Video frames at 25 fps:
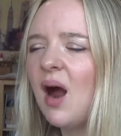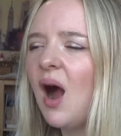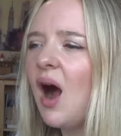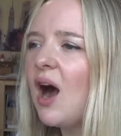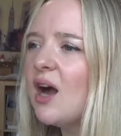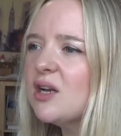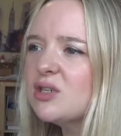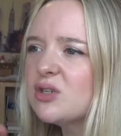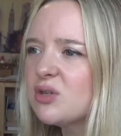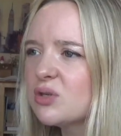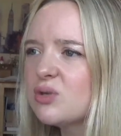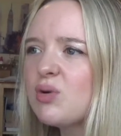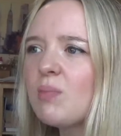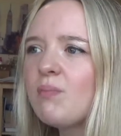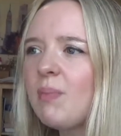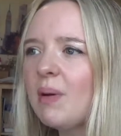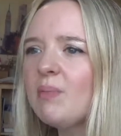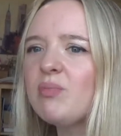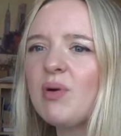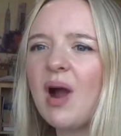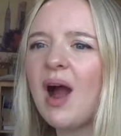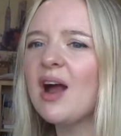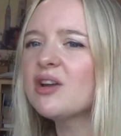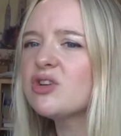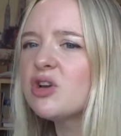I just
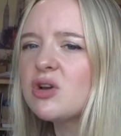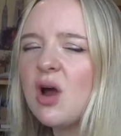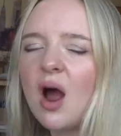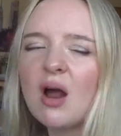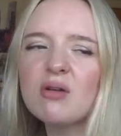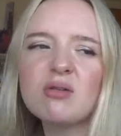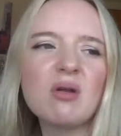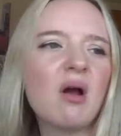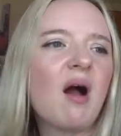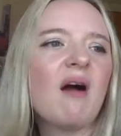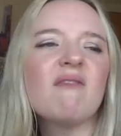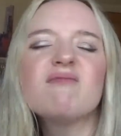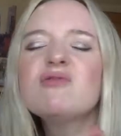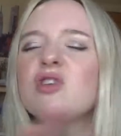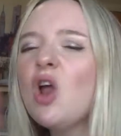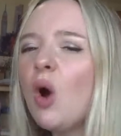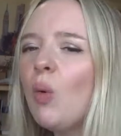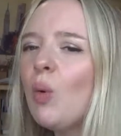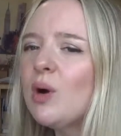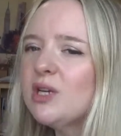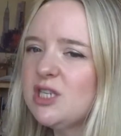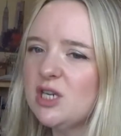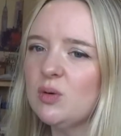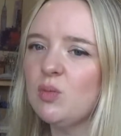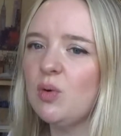remember, I, just, I, I have
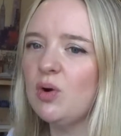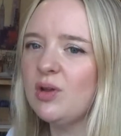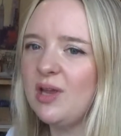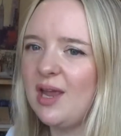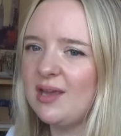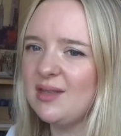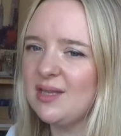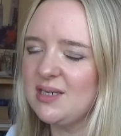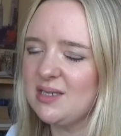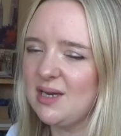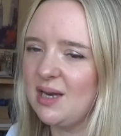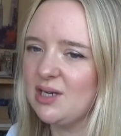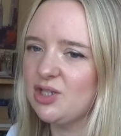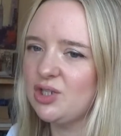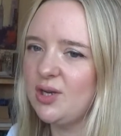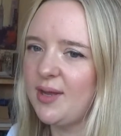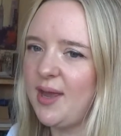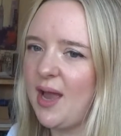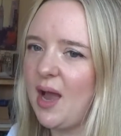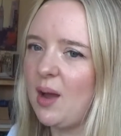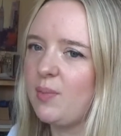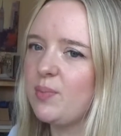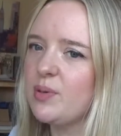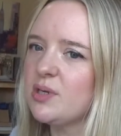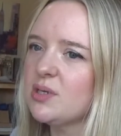no idea what year this actually
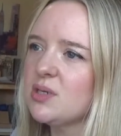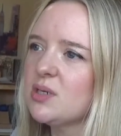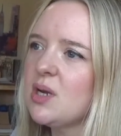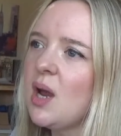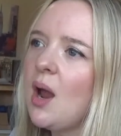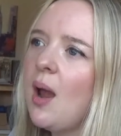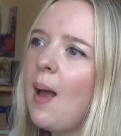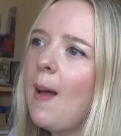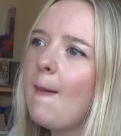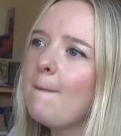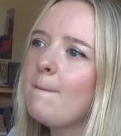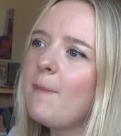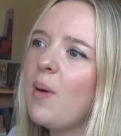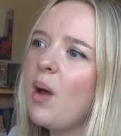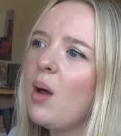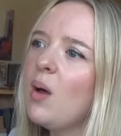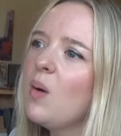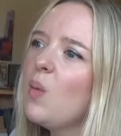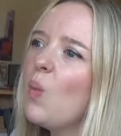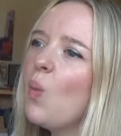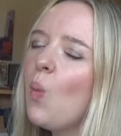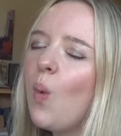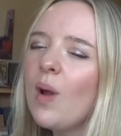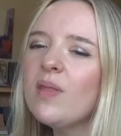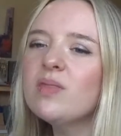happened,
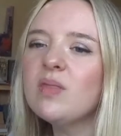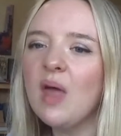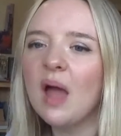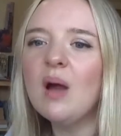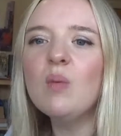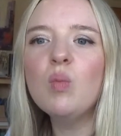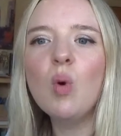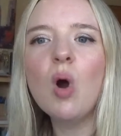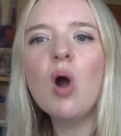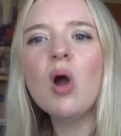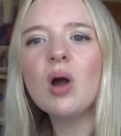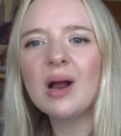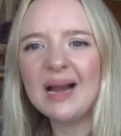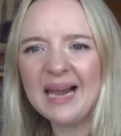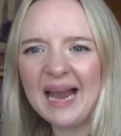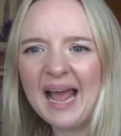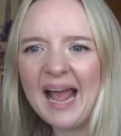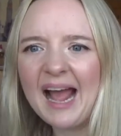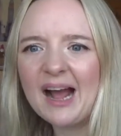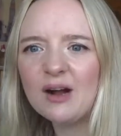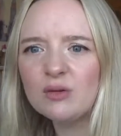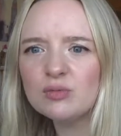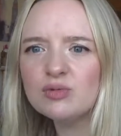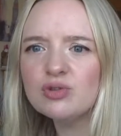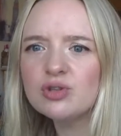but when there were
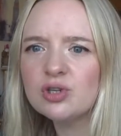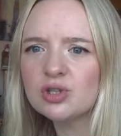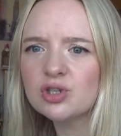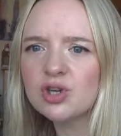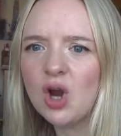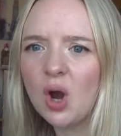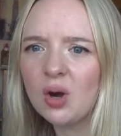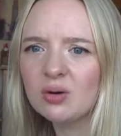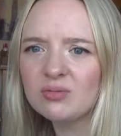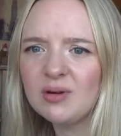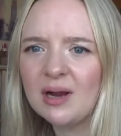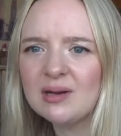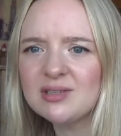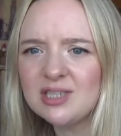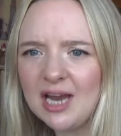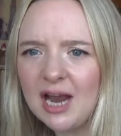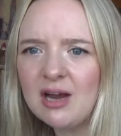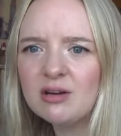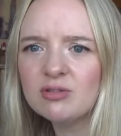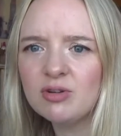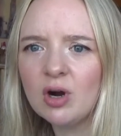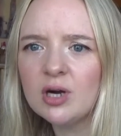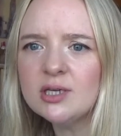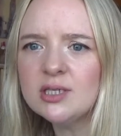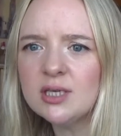clowns just go around
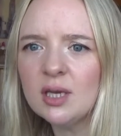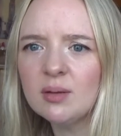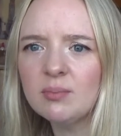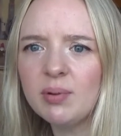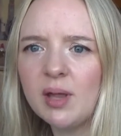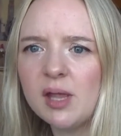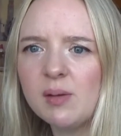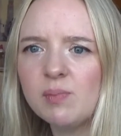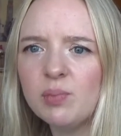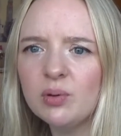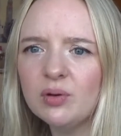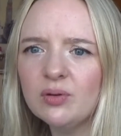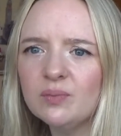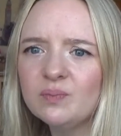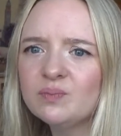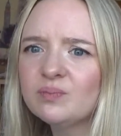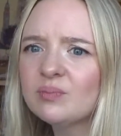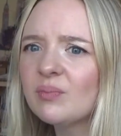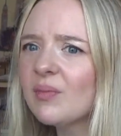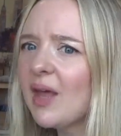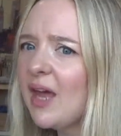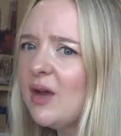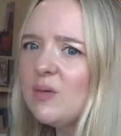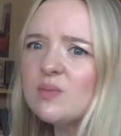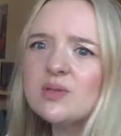terrorising people,
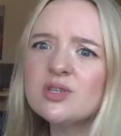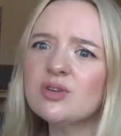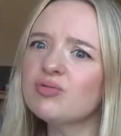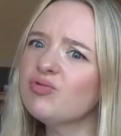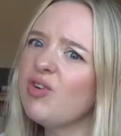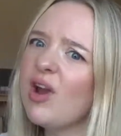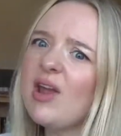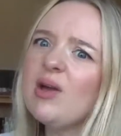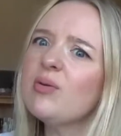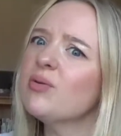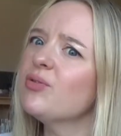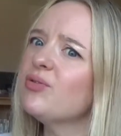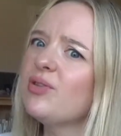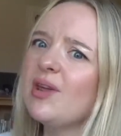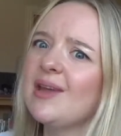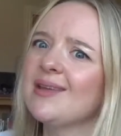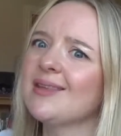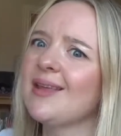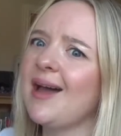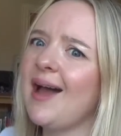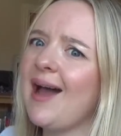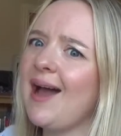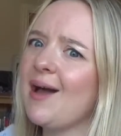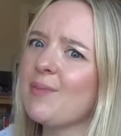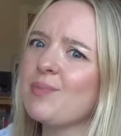it was a real thing
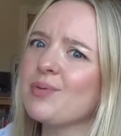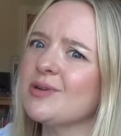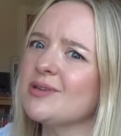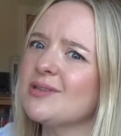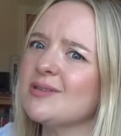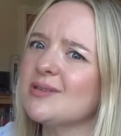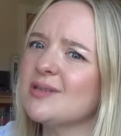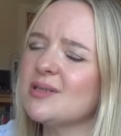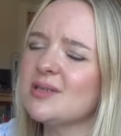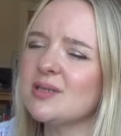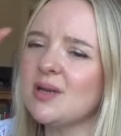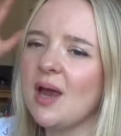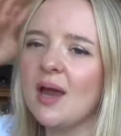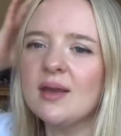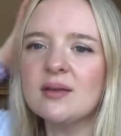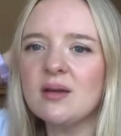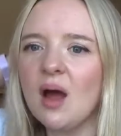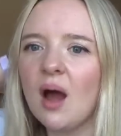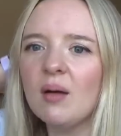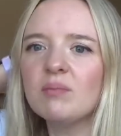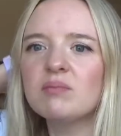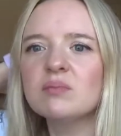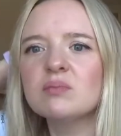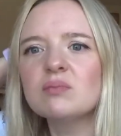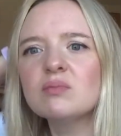that happened, and
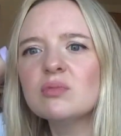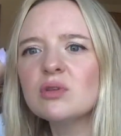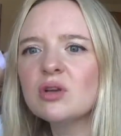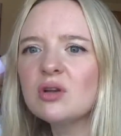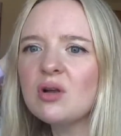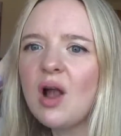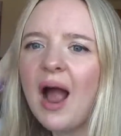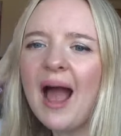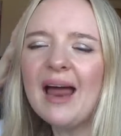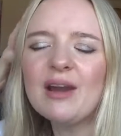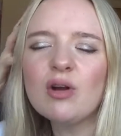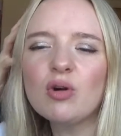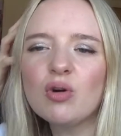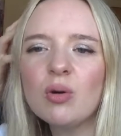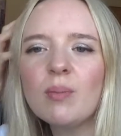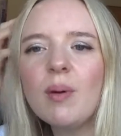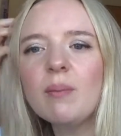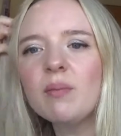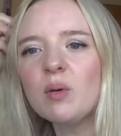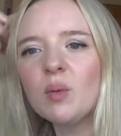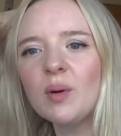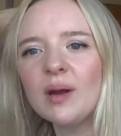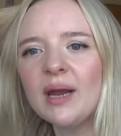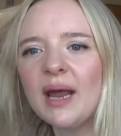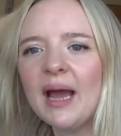I'm cannot
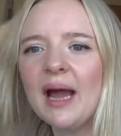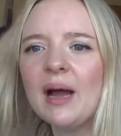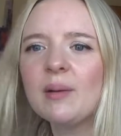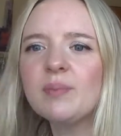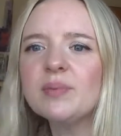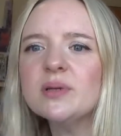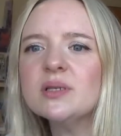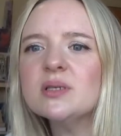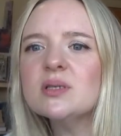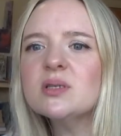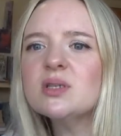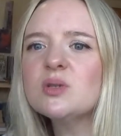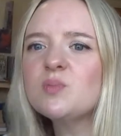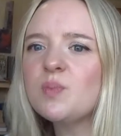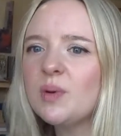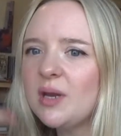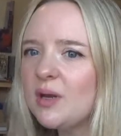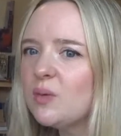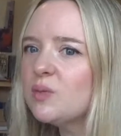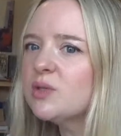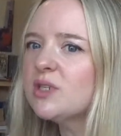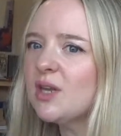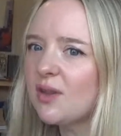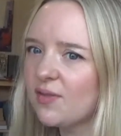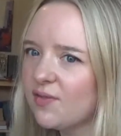remember when it happened, but
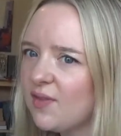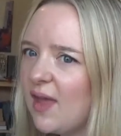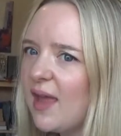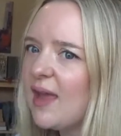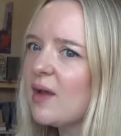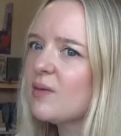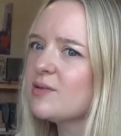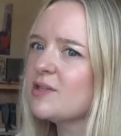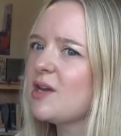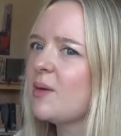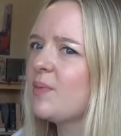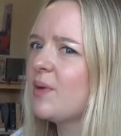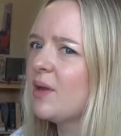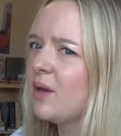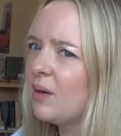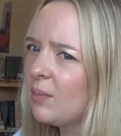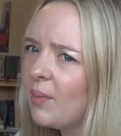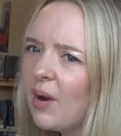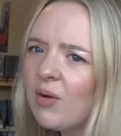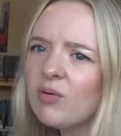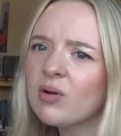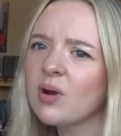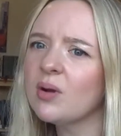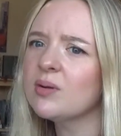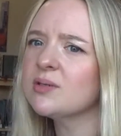it was a thing. It was happening in
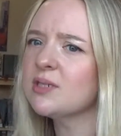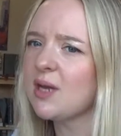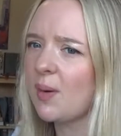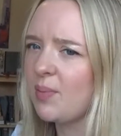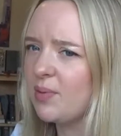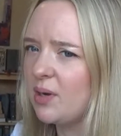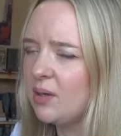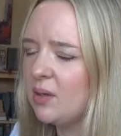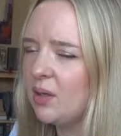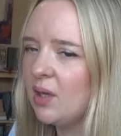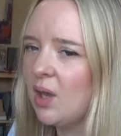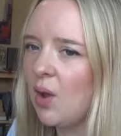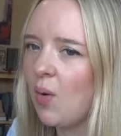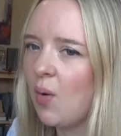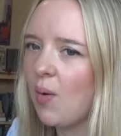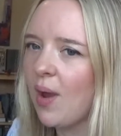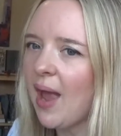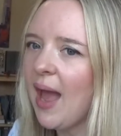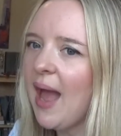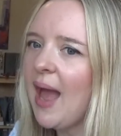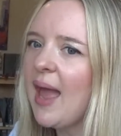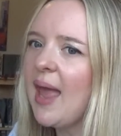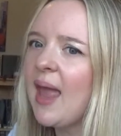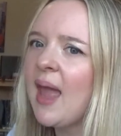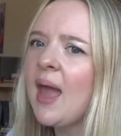America, it was happening in the
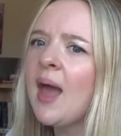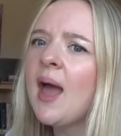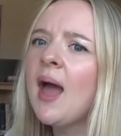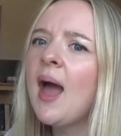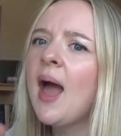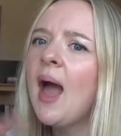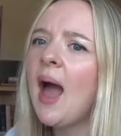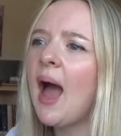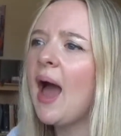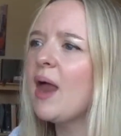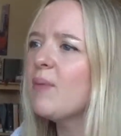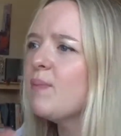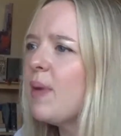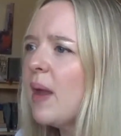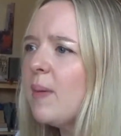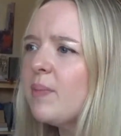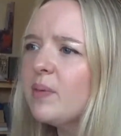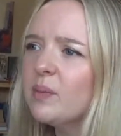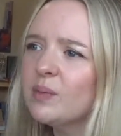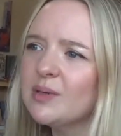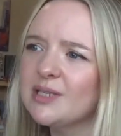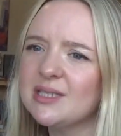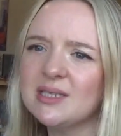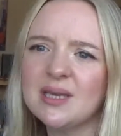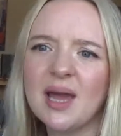UK, and people
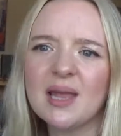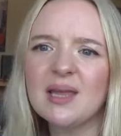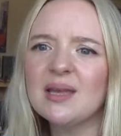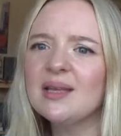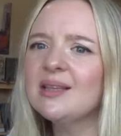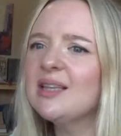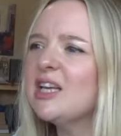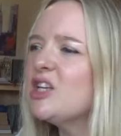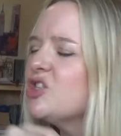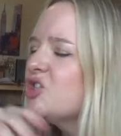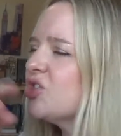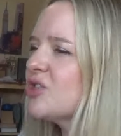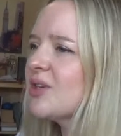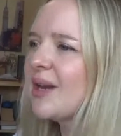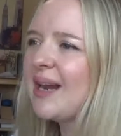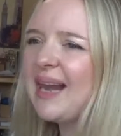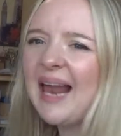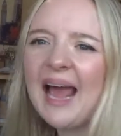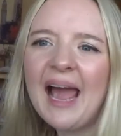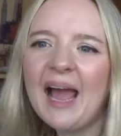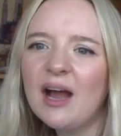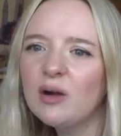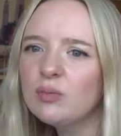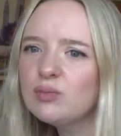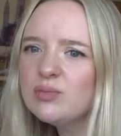were saying they're just
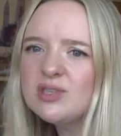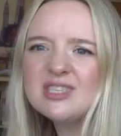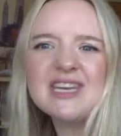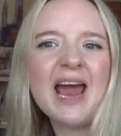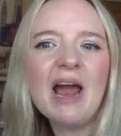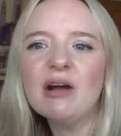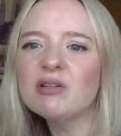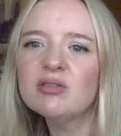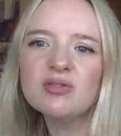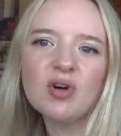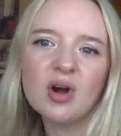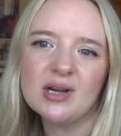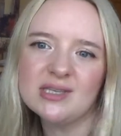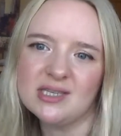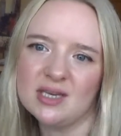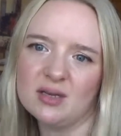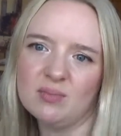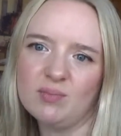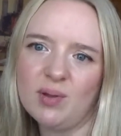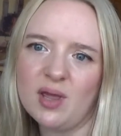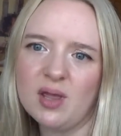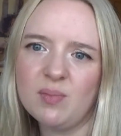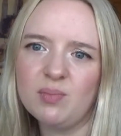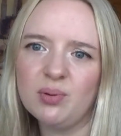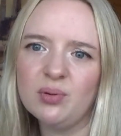clowns terrorising
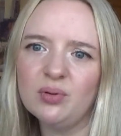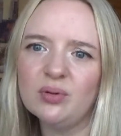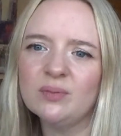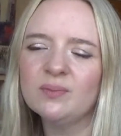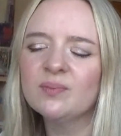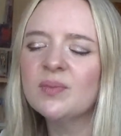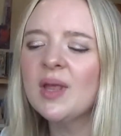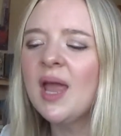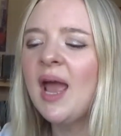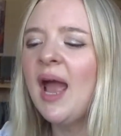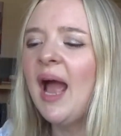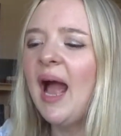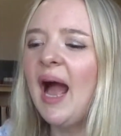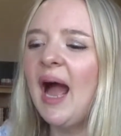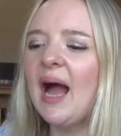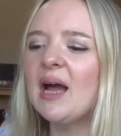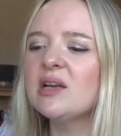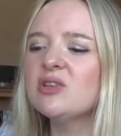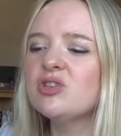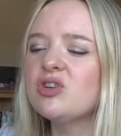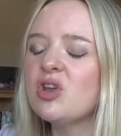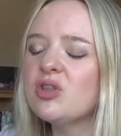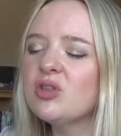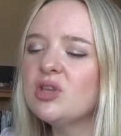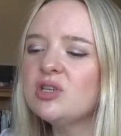people.
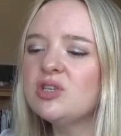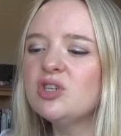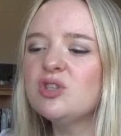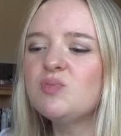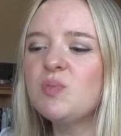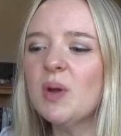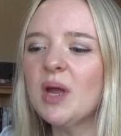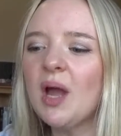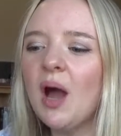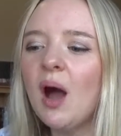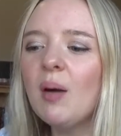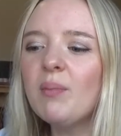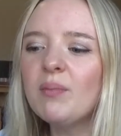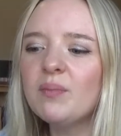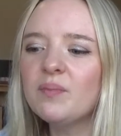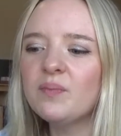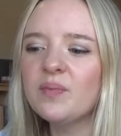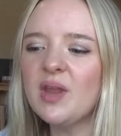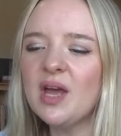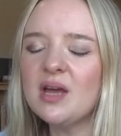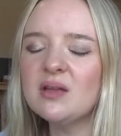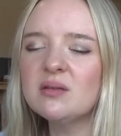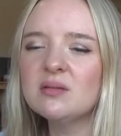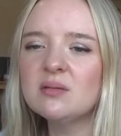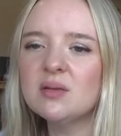And this has become,
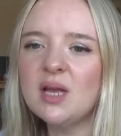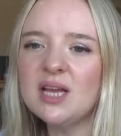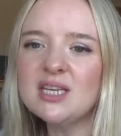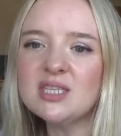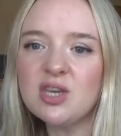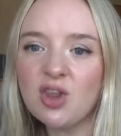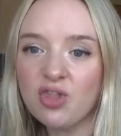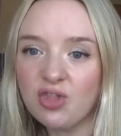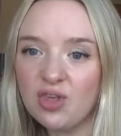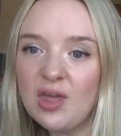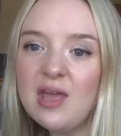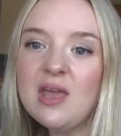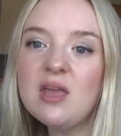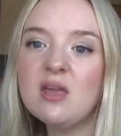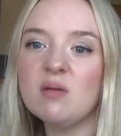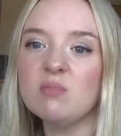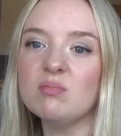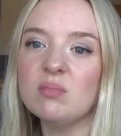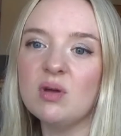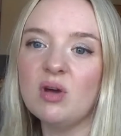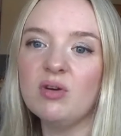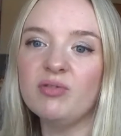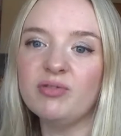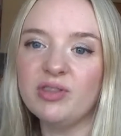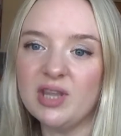and it's a theme
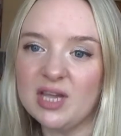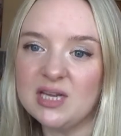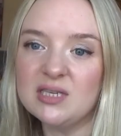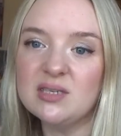of this